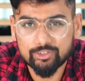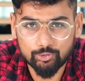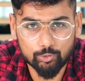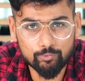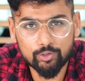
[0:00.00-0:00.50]

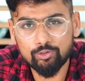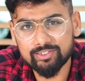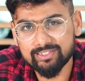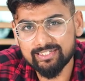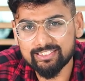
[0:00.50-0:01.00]
So overall
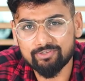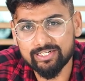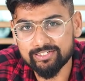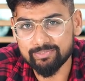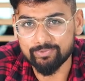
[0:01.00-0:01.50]
design is
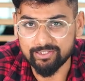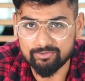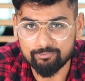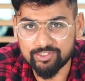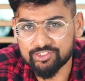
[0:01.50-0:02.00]
very
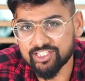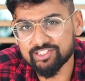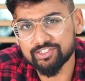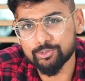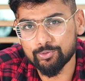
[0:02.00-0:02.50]
grippy with
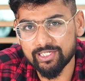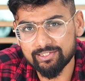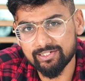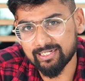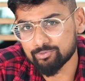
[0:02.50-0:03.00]

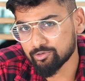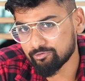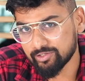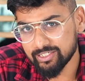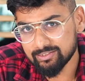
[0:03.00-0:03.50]
608 grams
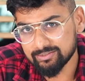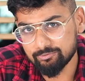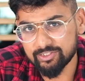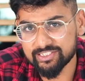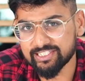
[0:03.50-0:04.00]
of weight
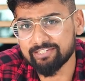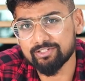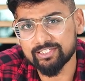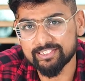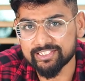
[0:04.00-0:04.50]
which is evenly